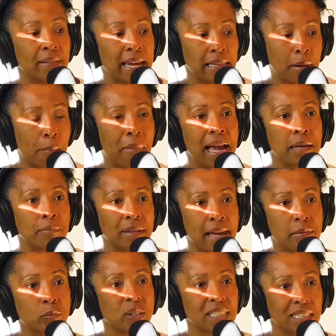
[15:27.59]
Like, the
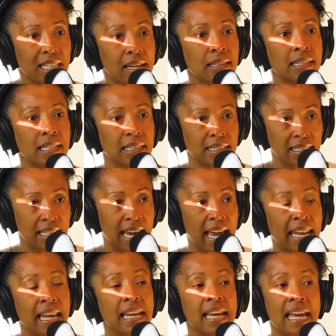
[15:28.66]
pipeline was telling us that.